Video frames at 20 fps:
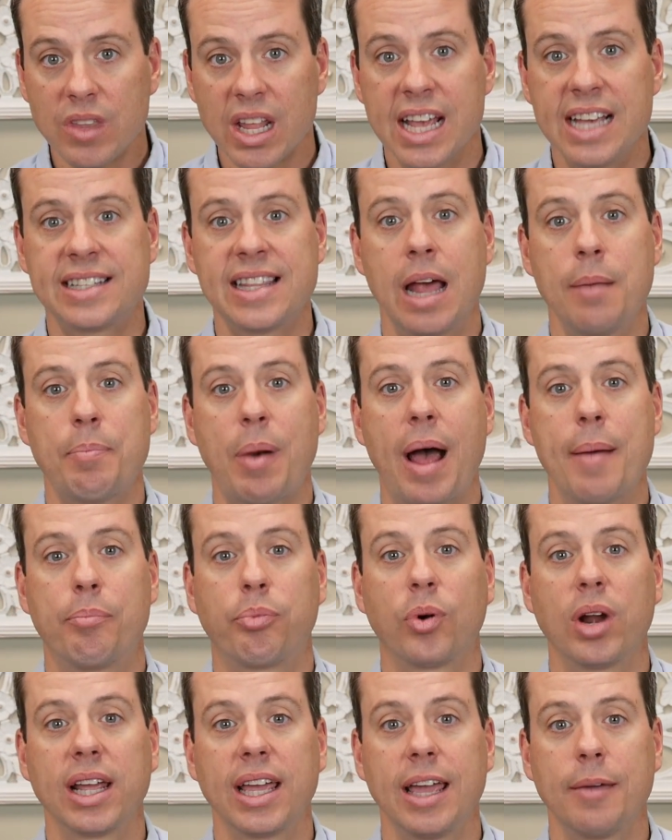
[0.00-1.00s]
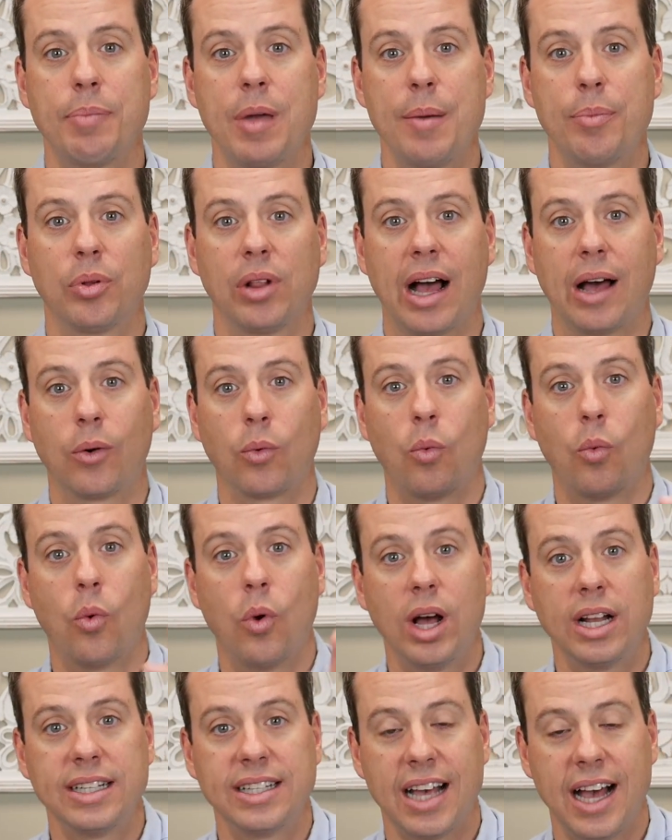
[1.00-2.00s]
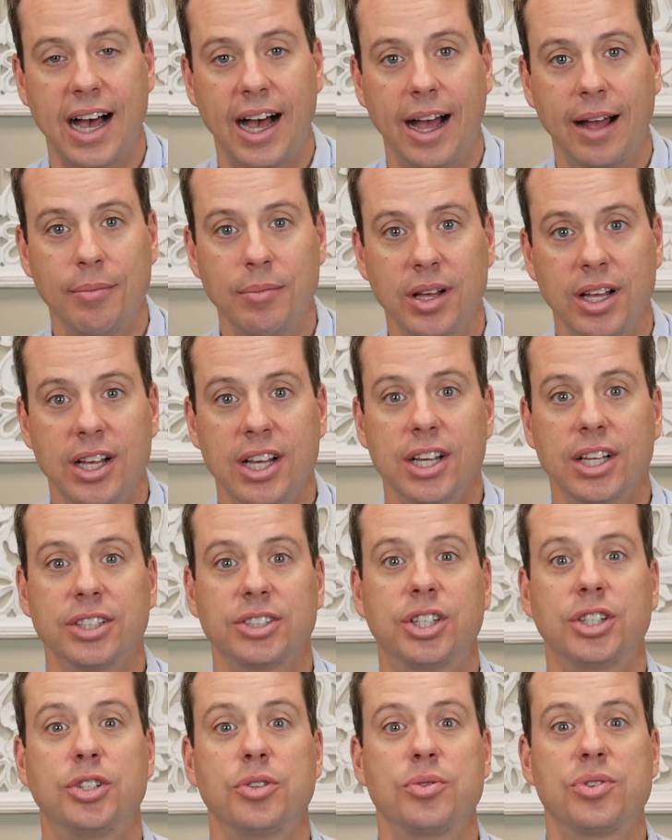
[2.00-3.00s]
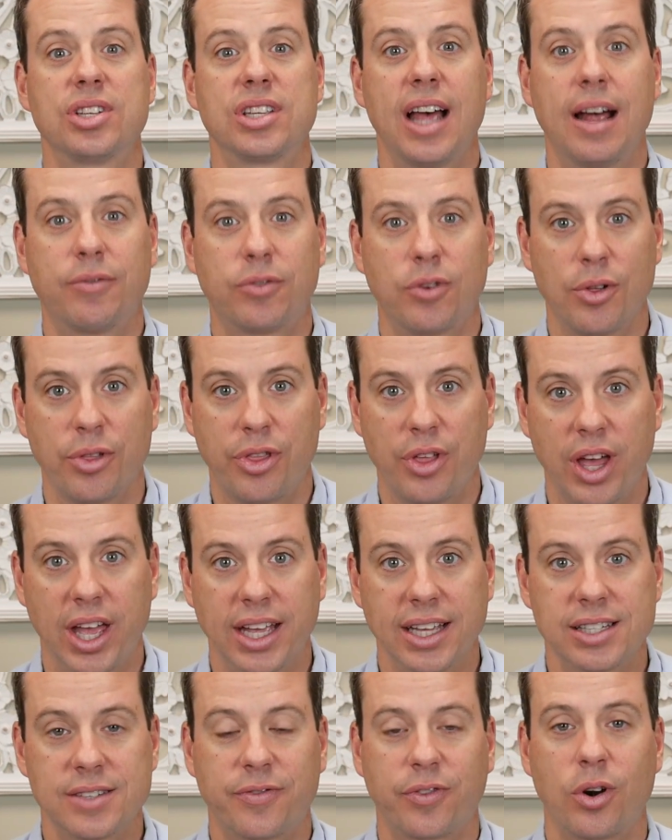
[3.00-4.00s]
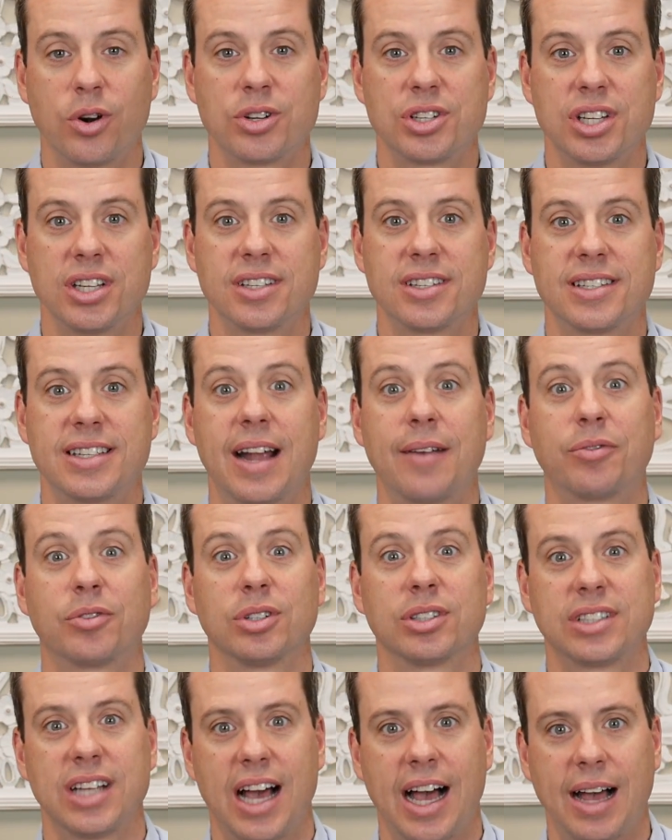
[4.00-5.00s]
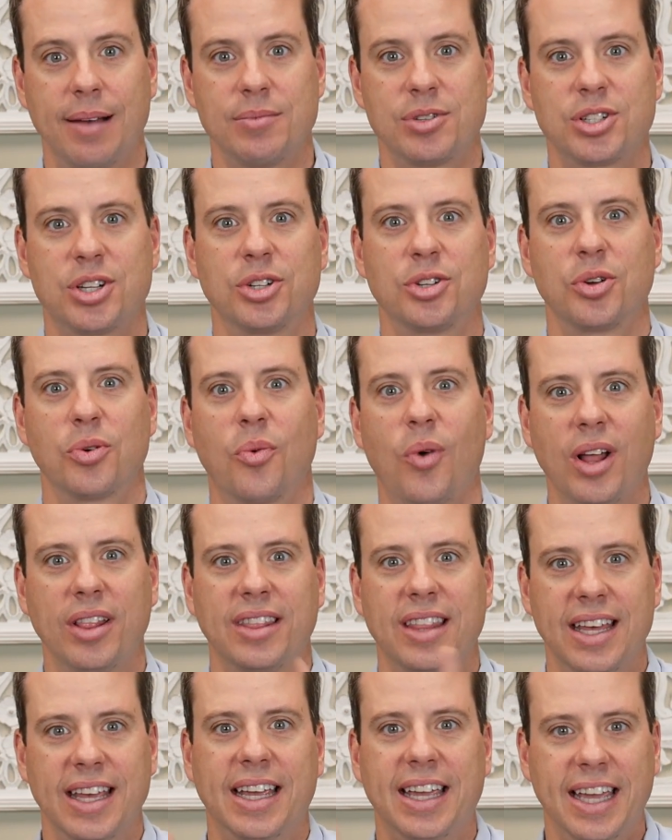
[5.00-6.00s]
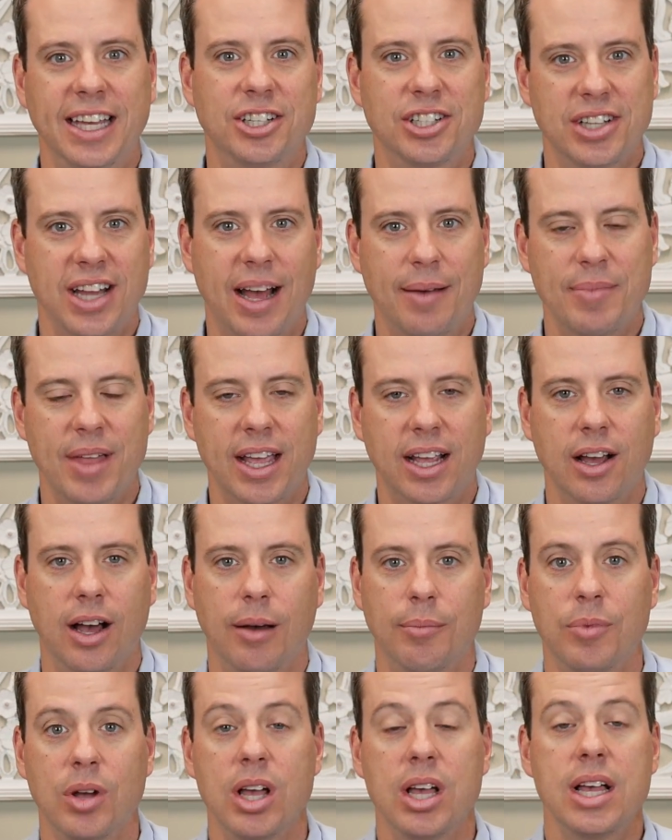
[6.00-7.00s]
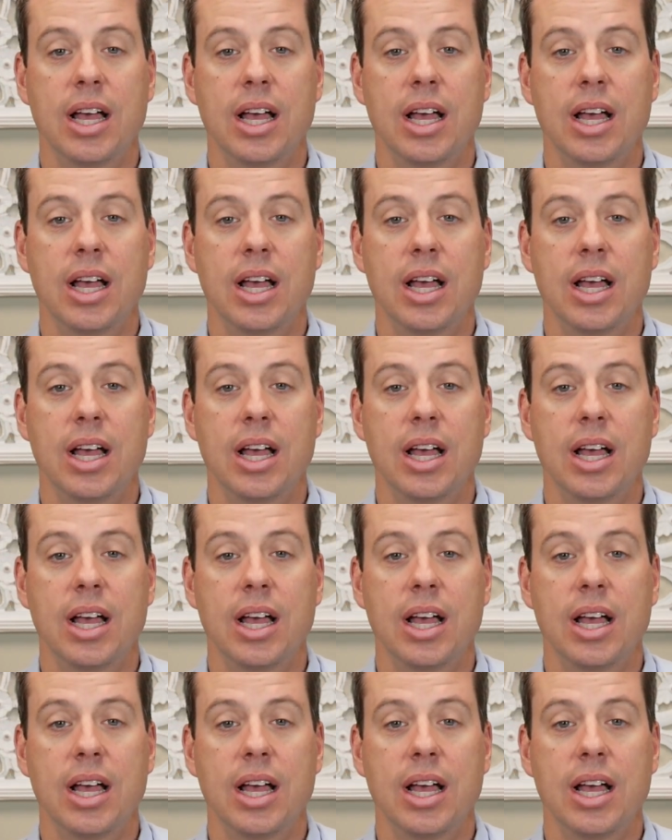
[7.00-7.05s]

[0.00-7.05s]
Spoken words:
is that by bringing people out one time to do several things versus several times to do one thing each time they come,